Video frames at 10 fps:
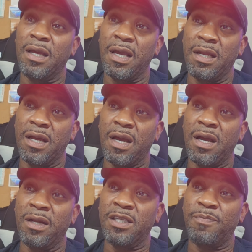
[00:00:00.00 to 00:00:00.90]
In an
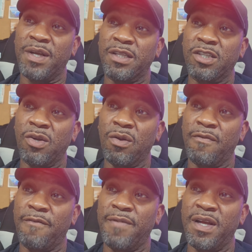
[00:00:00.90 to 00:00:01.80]
unexpected turn
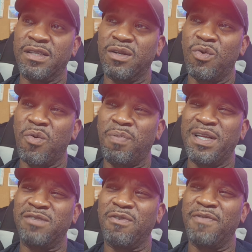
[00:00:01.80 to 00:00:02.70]
of events, local
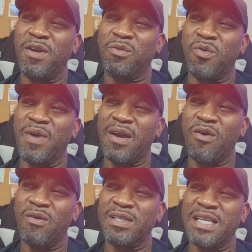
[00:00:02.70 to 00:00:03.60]
police revealed on
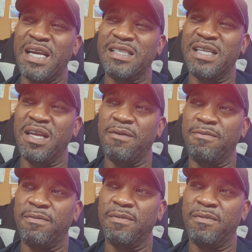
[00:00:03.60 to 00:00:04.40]
August 18th